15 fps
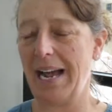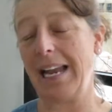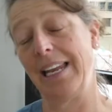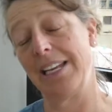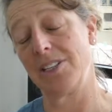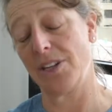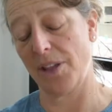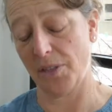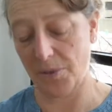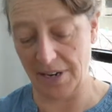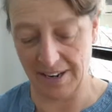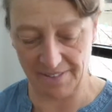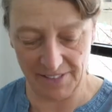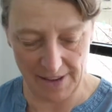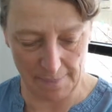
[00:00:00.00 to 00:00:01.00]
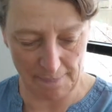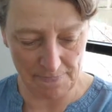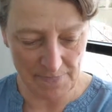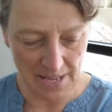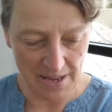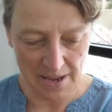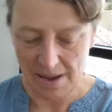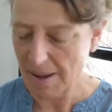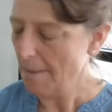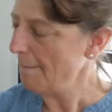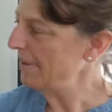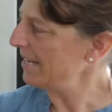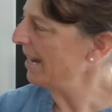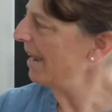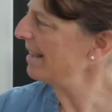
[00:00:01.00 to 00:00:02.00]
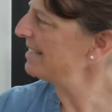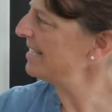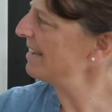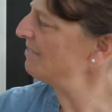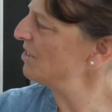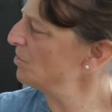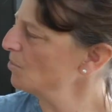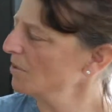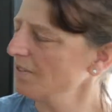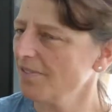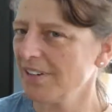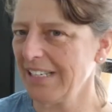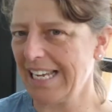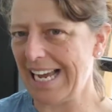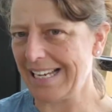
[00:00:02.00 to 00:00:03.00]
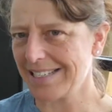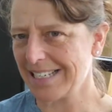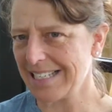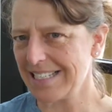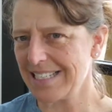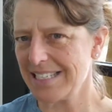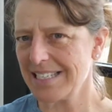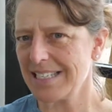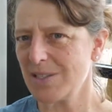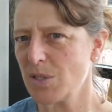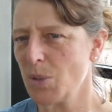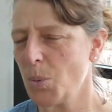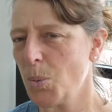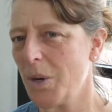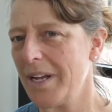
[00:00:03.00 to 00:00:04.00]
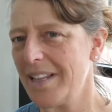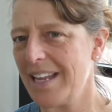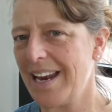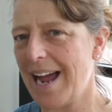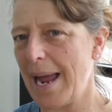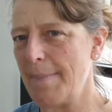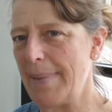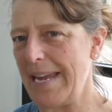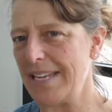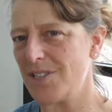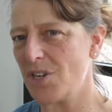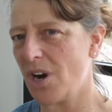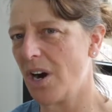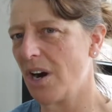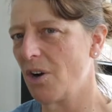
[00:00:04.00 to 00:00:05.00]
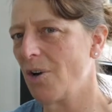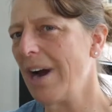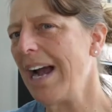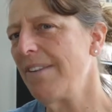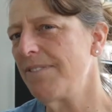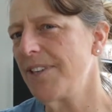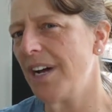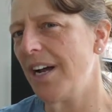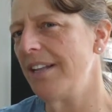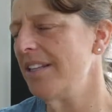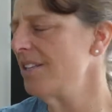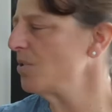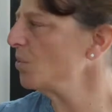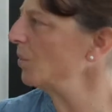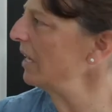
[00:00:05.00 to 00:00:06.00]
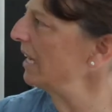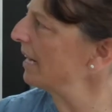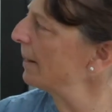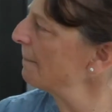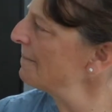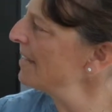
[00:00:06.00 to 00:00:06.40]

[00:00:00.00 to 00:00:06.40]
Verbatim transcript: I liked all three of them. But I saved this one for last because this is the one that I based our craft on this week.